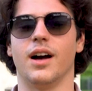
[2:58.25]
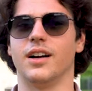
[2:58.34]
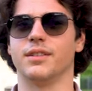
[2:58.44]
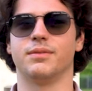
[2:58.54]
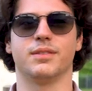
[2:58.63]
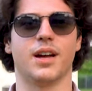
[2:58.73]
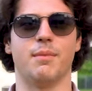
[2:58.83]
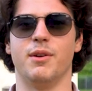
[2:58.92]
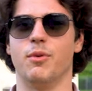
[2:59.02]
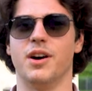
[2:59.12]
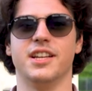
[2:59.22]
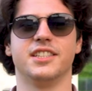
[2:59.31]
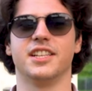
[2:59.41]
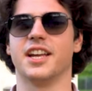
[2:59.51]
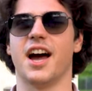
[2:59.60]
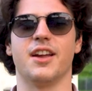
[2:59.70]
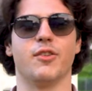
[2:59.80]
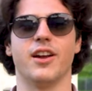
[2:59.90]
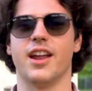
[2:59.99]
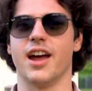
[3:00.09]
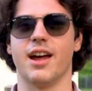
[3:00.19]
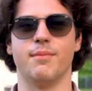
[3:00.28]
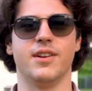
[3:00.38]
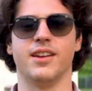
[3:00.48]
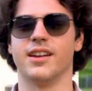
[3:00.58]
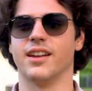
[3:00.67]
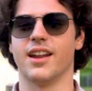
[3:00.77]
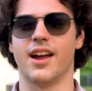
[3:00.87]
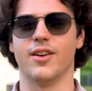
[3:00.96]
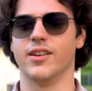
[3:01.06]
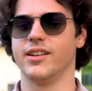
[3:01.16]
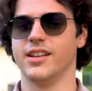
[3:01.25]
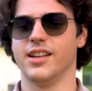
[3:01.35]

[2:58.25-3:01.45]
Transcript: I mean, what isn't the guy great at? I mean, I heard